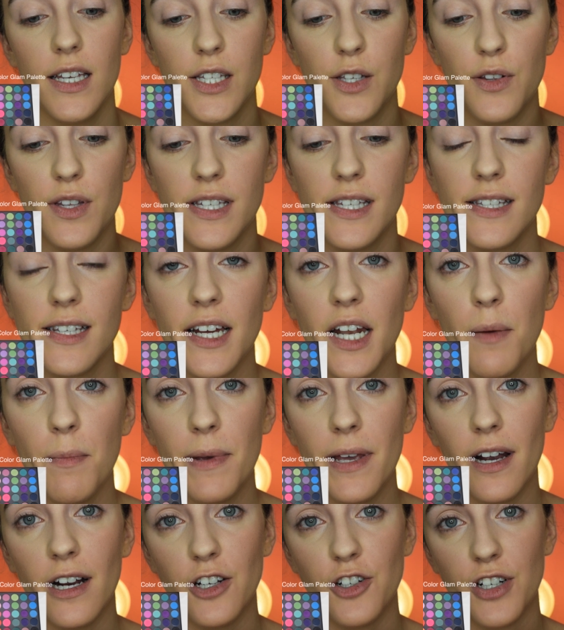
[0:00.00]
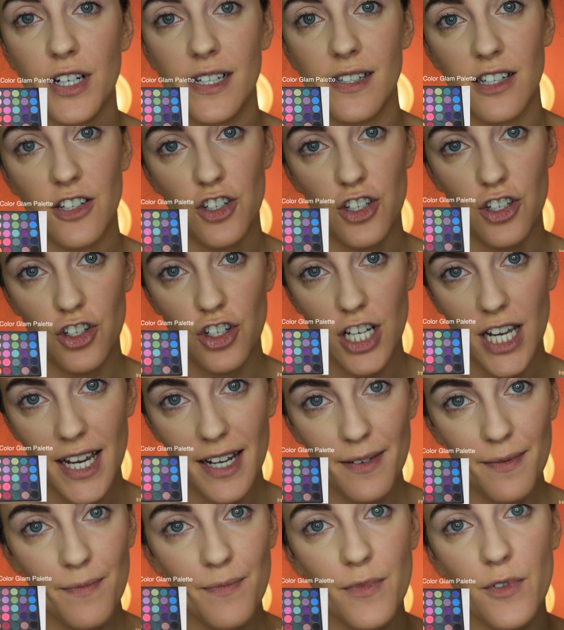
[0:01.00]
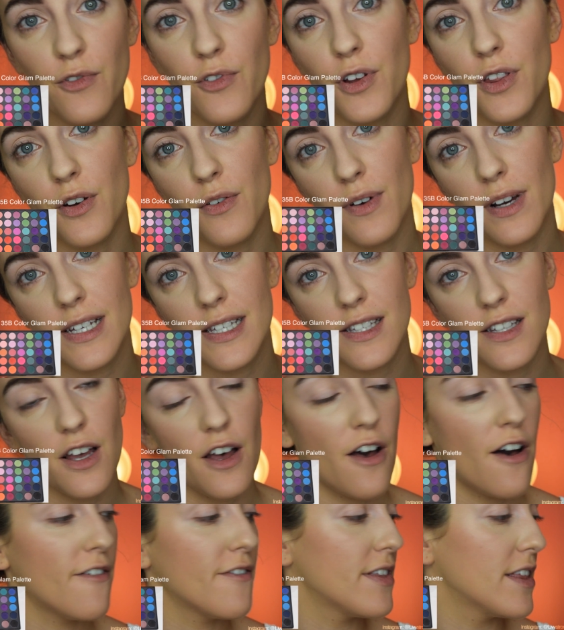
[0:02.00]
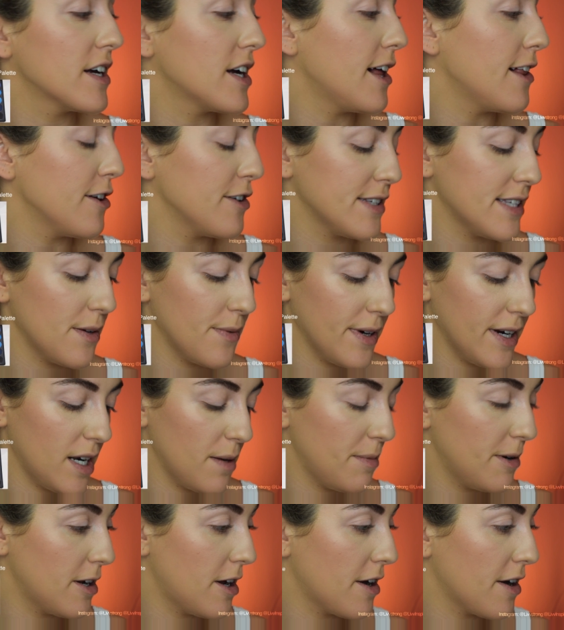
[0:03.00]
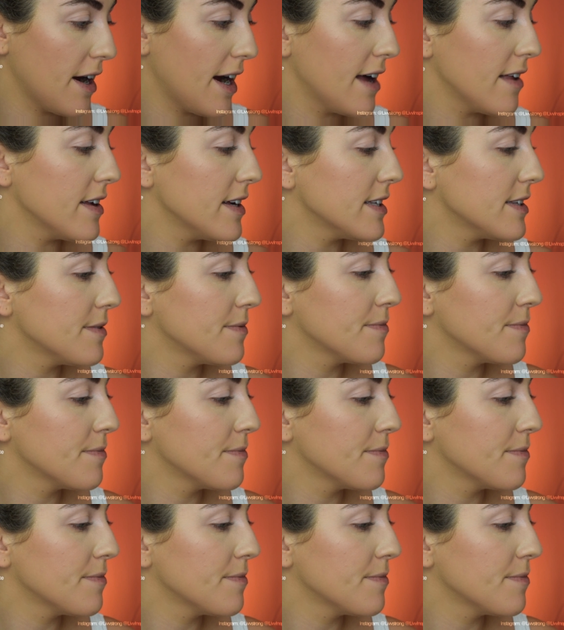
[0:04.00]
So this is going to be our transition shade for the rest of the colors that we're going to put on our eyelid.